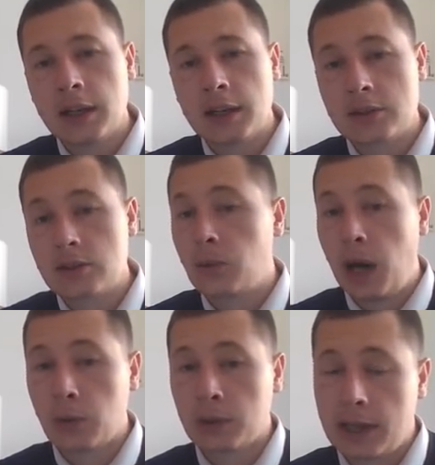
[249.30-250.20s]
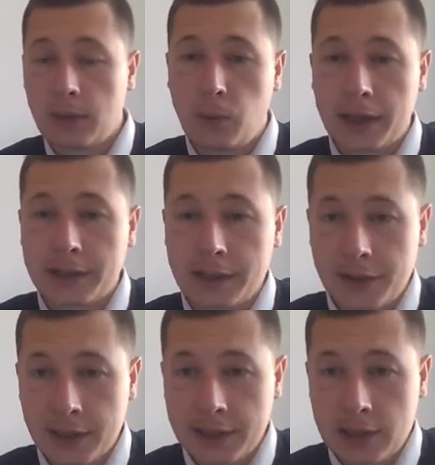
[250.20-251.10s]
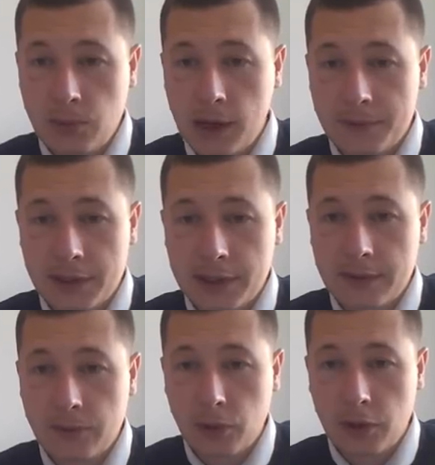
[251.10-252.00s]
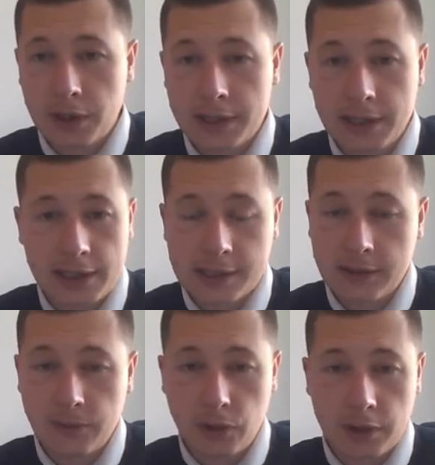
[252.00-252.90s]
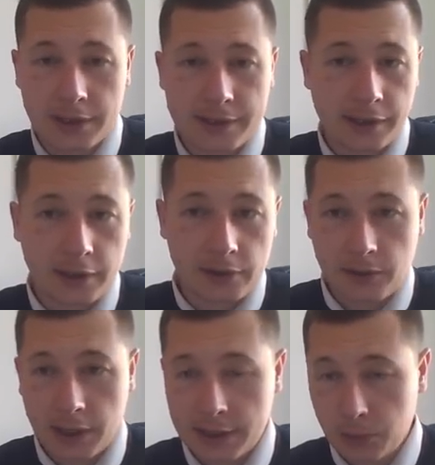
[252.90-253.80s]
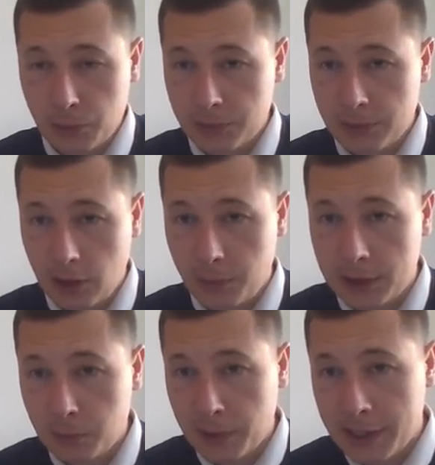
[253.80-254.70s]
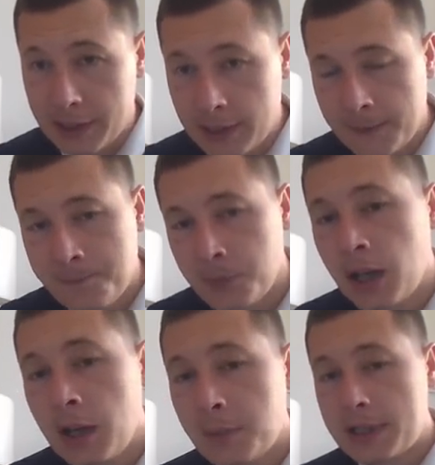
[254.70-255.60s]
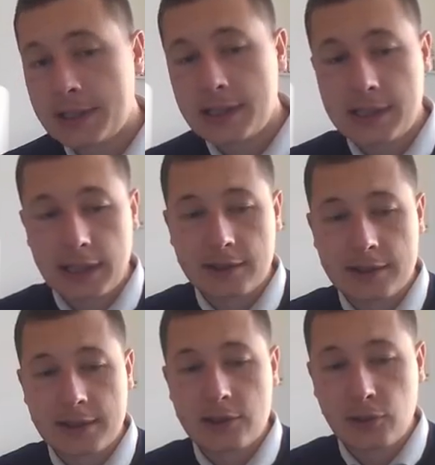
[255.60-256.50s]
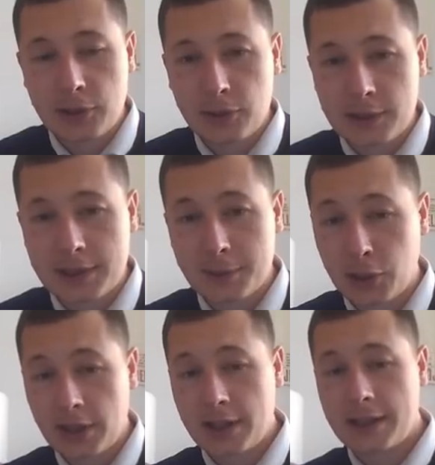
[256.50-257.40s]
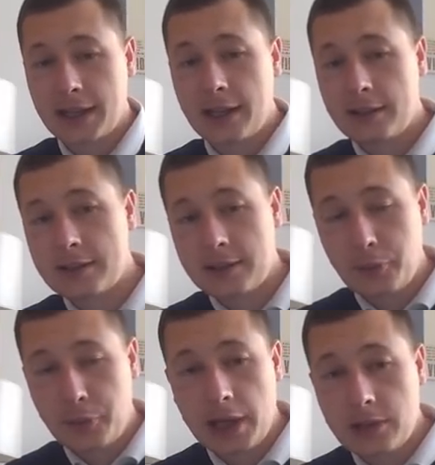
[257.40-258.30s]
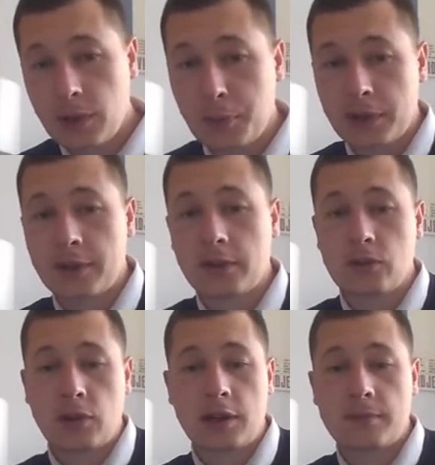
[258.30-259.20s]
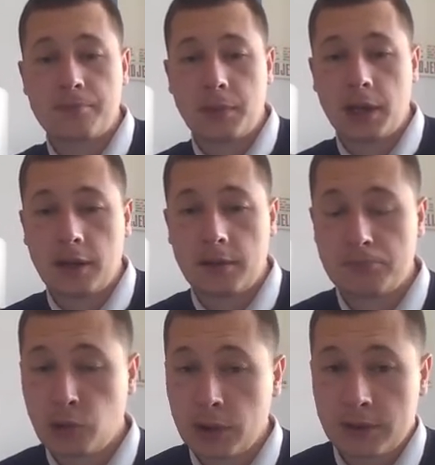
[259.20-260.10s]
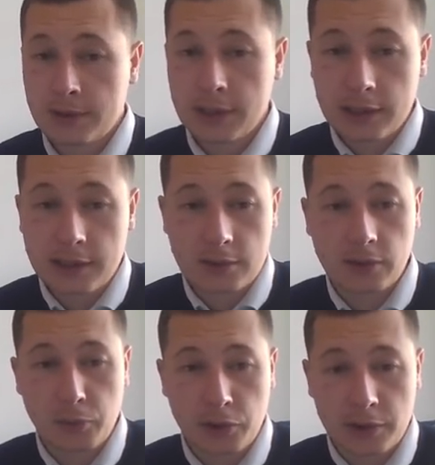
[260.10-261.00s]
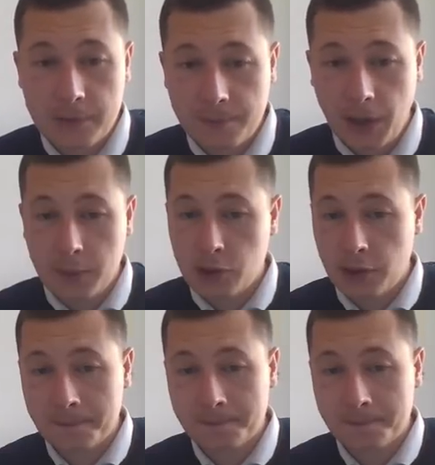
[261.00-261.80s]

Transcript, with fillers: So I would have white here, and that's why after d4, e takes d4 is an error, and I wouldn't recommend you play that. But as I said, since you are using the modern attack as a surprise weapon, you are going to see this on the board, I'm sure.